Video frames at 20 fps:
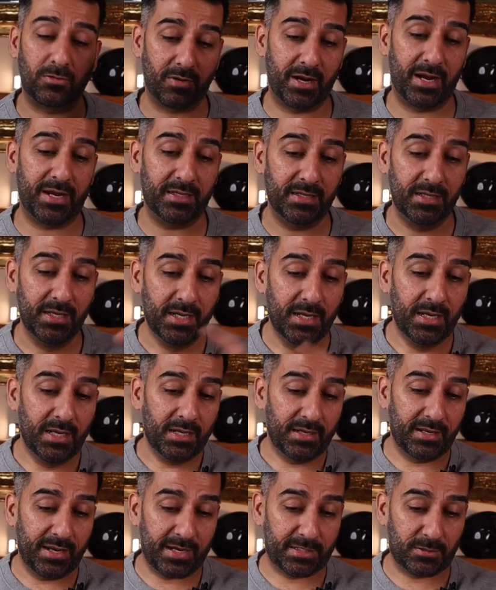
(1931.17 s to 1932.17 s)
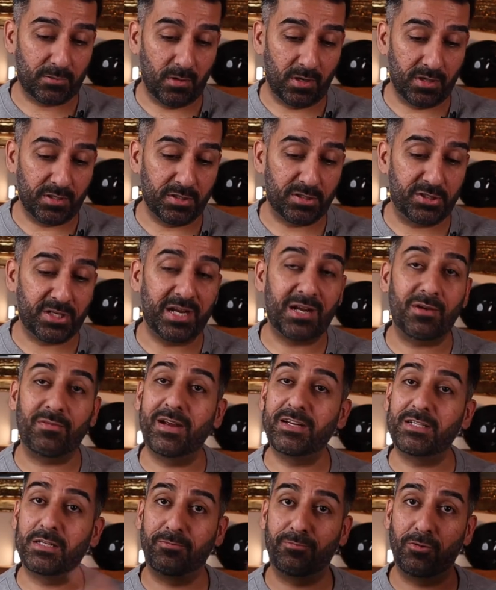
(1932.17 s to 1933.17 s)
Great. Next one,
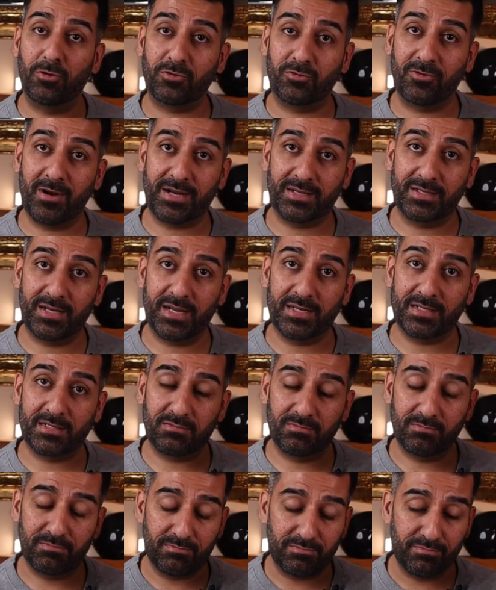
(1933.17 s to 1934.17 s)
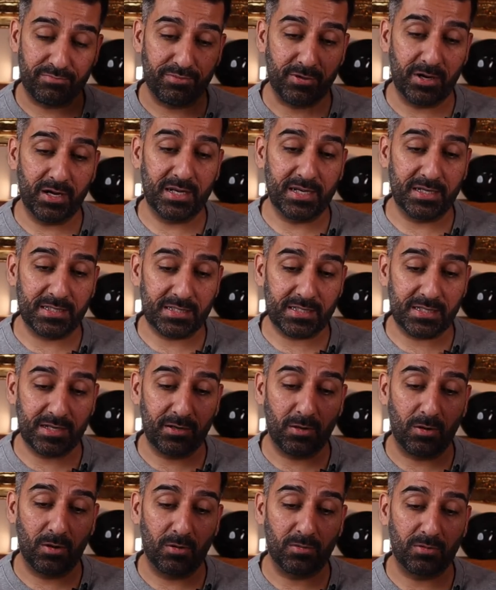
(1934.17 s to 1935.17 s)
generator for track days. Brilliant.
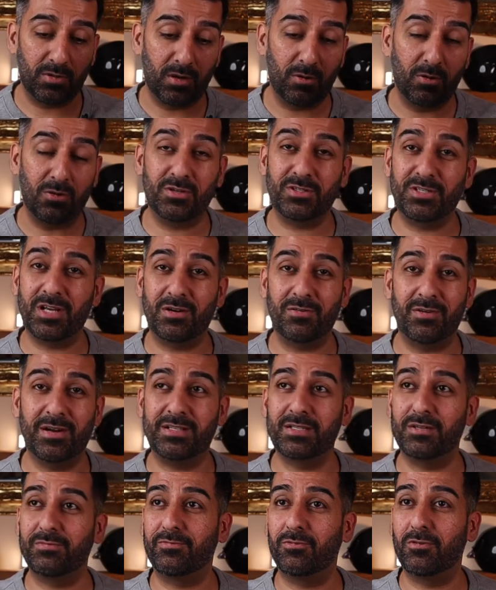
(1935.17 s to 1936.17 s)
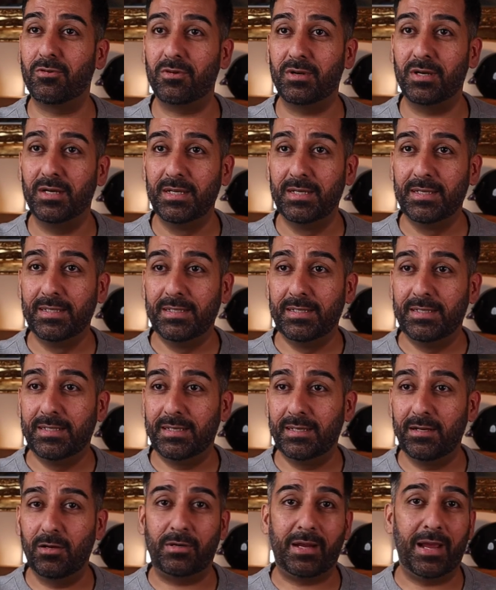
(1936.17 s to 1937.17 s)
You know, or generator for,
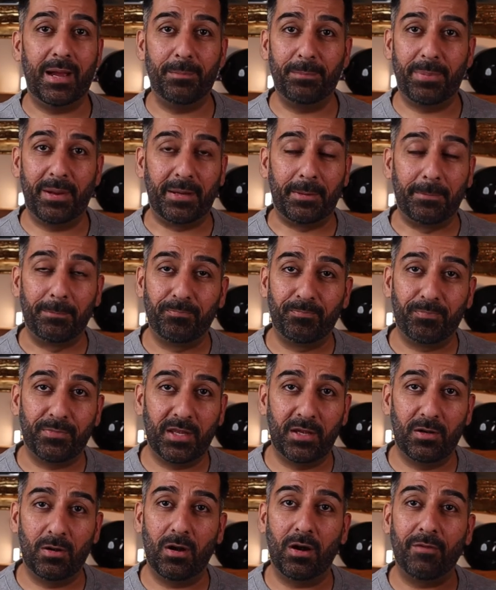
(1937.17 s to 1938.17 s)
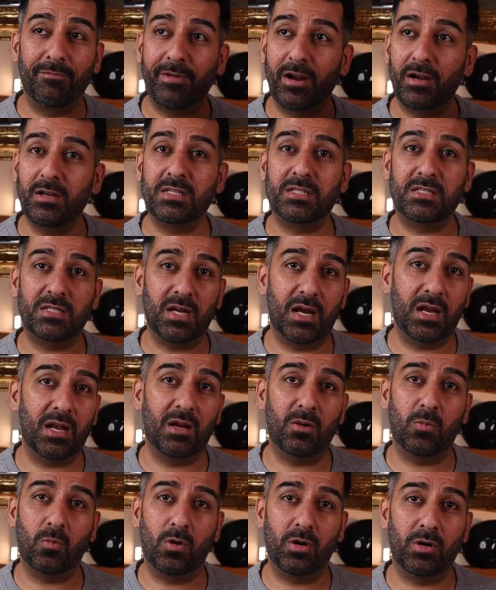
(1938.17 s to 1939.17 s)
you know, camping, you know, a very
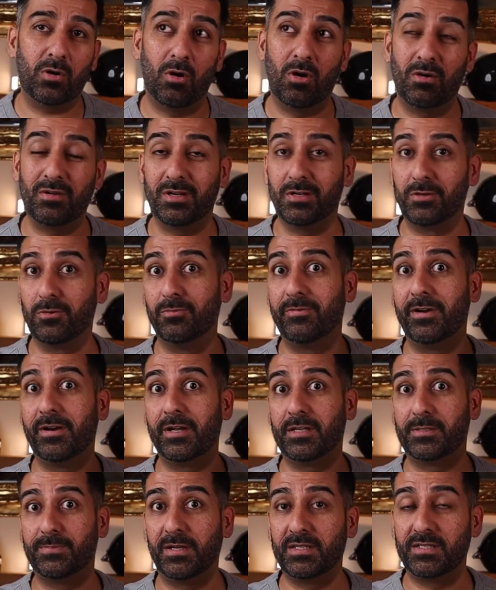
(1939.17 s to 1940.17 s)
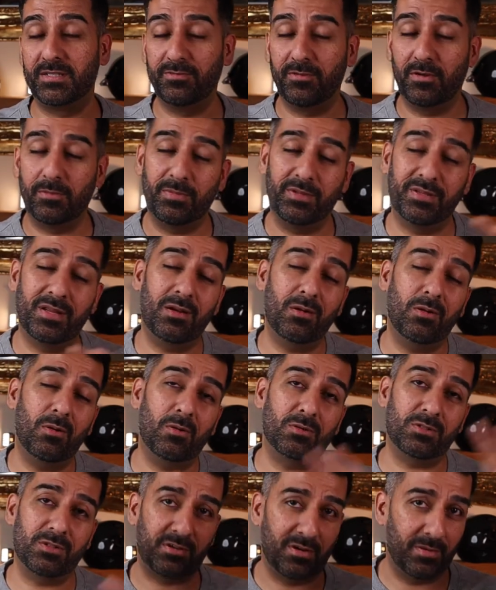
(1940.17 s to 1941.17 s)
silent one. Honda do very expensive one, but there are
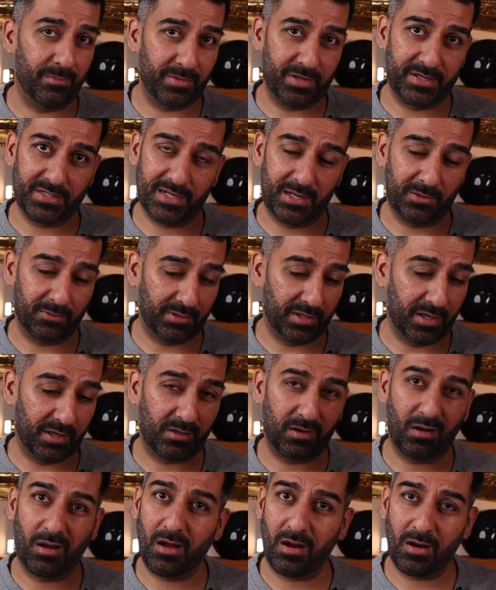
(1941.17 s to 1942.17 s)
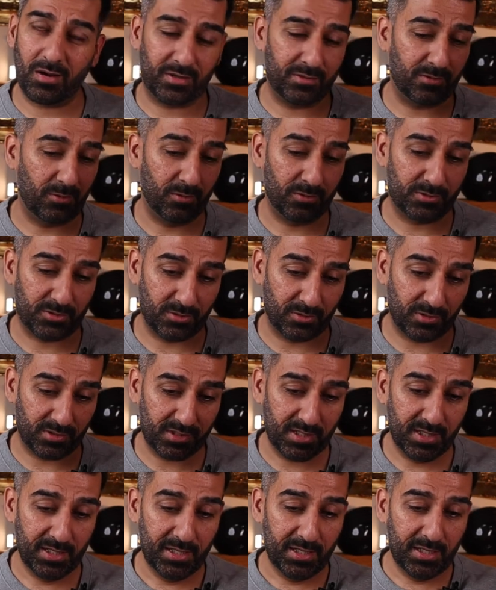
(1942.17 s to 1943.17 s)
loads of companies out there. Clark, all
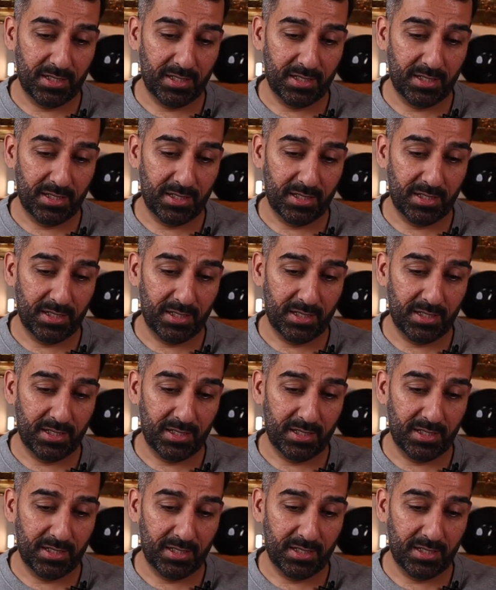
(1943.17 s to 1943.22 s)
sorts.